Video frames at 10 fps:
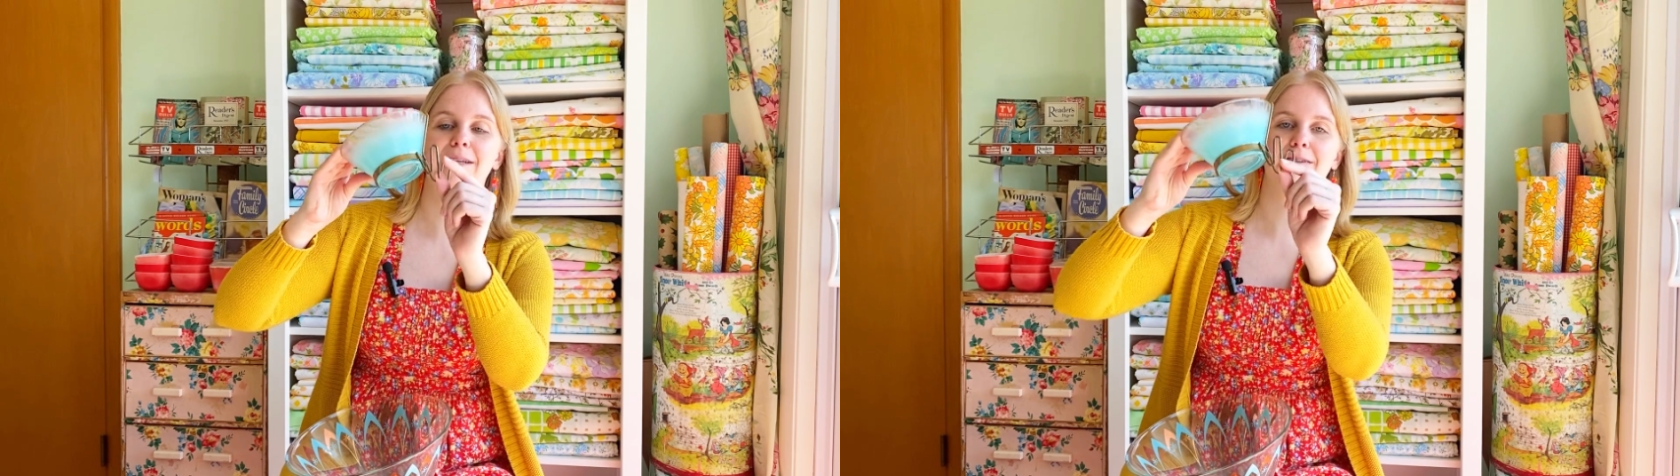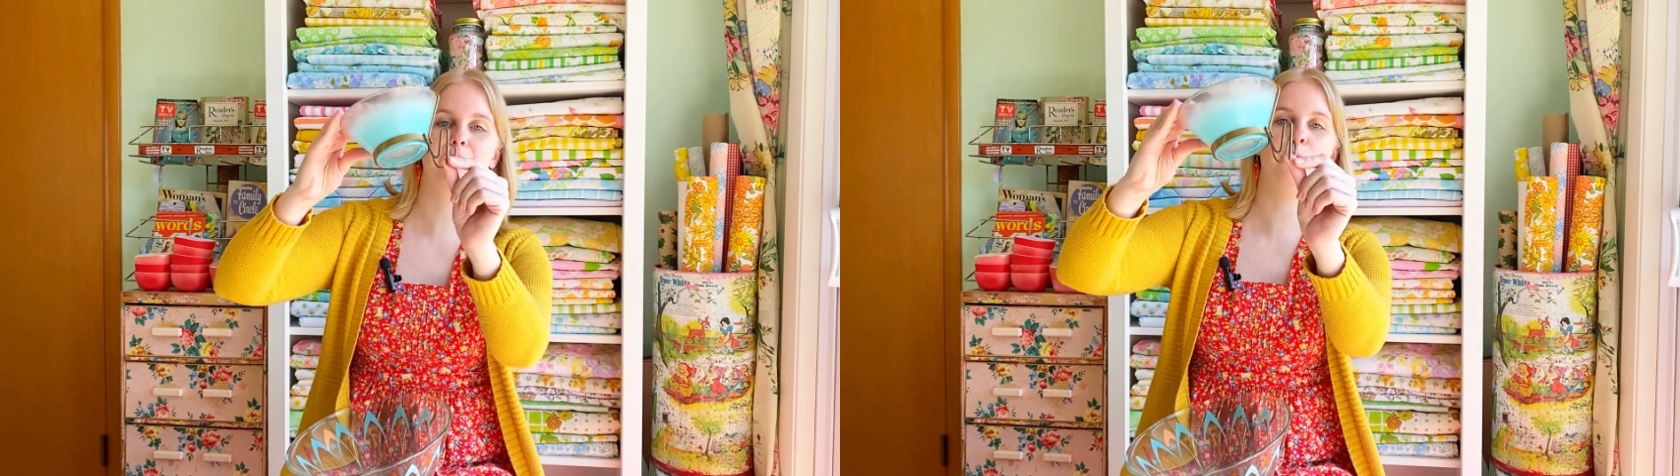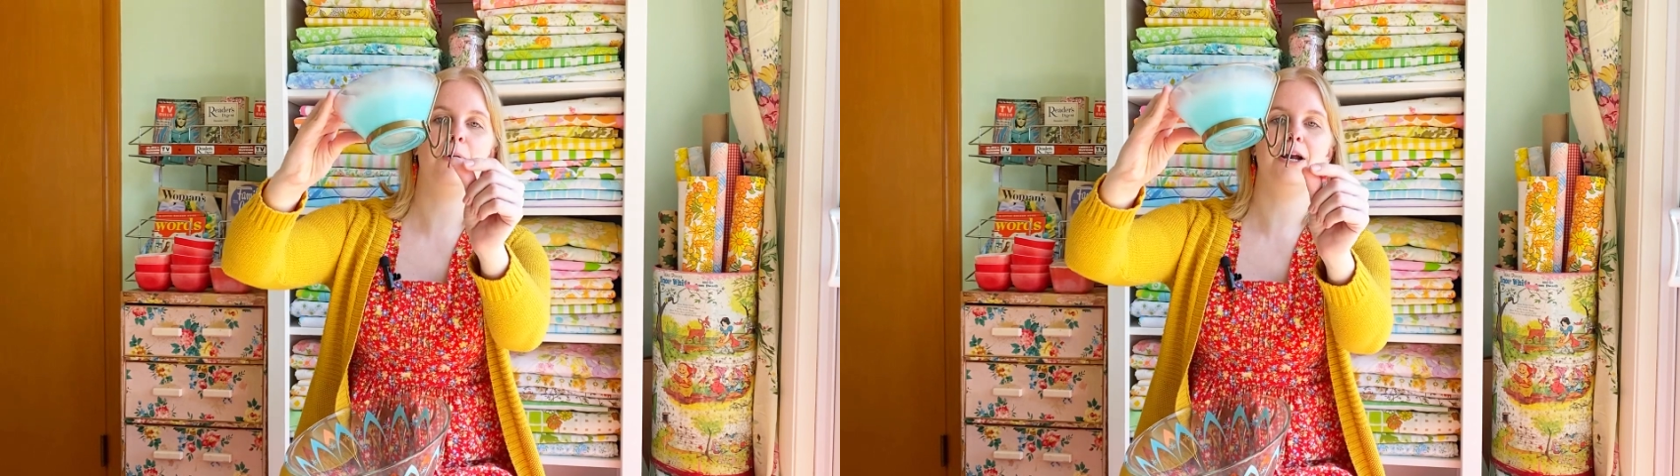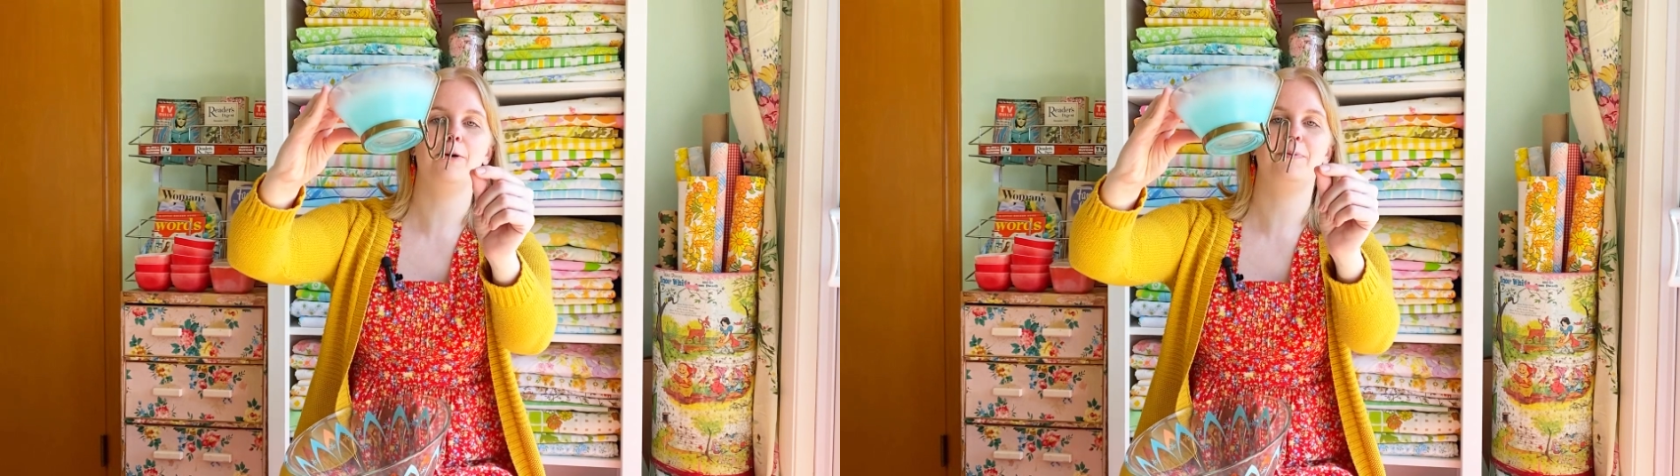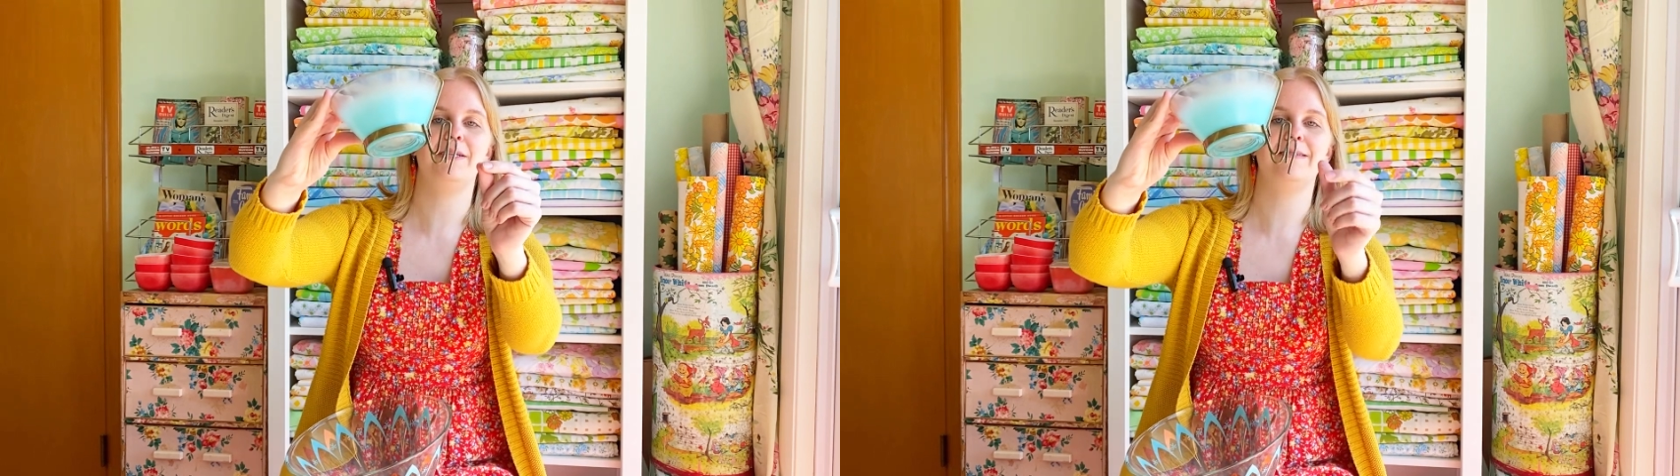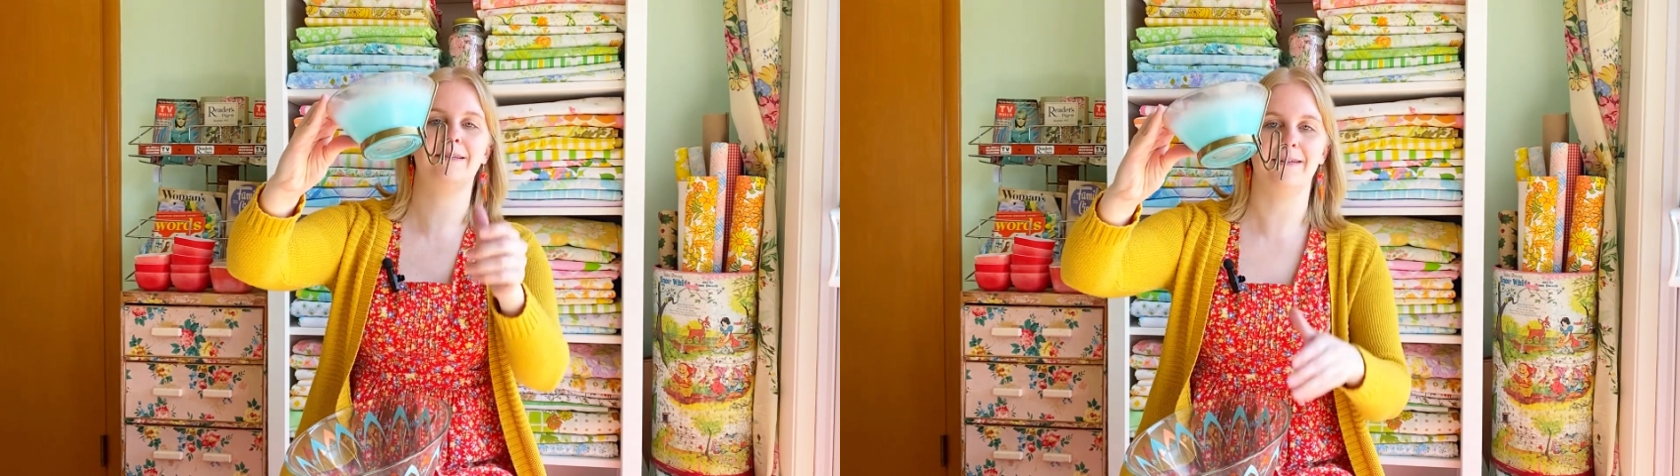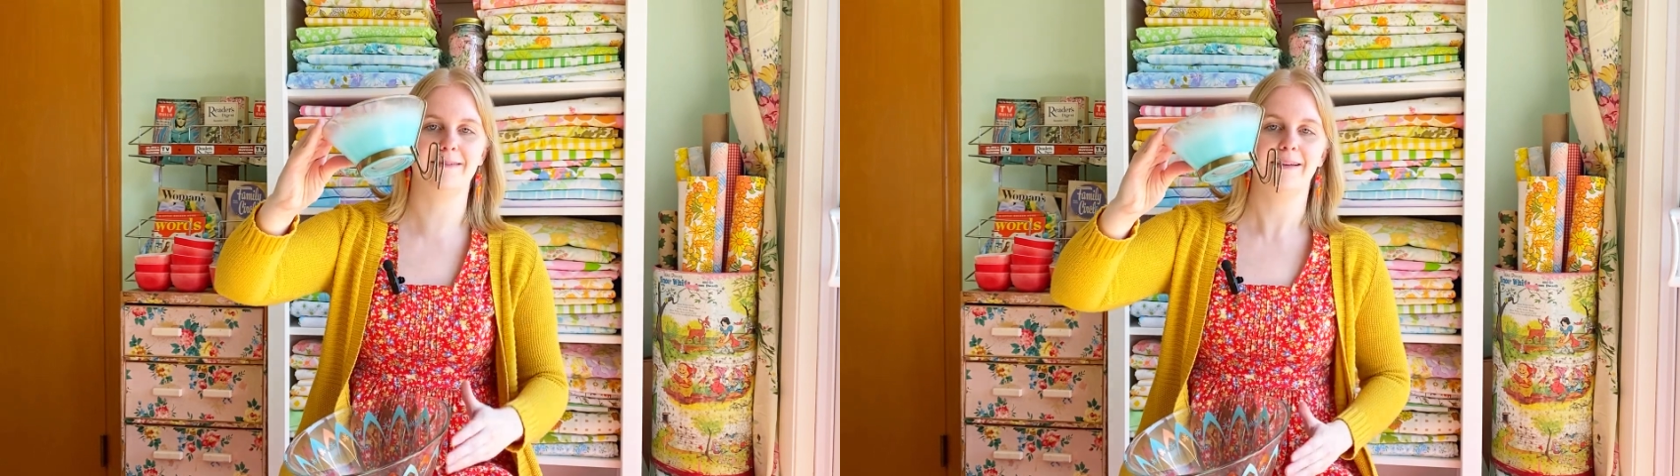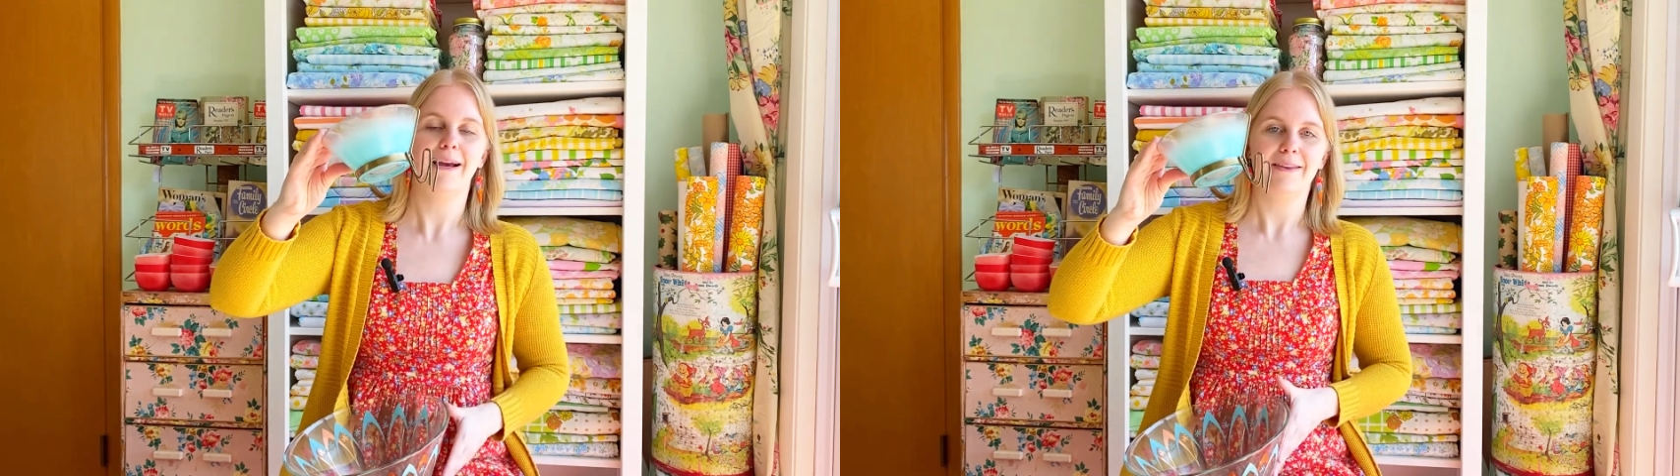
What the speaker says: little wire pieces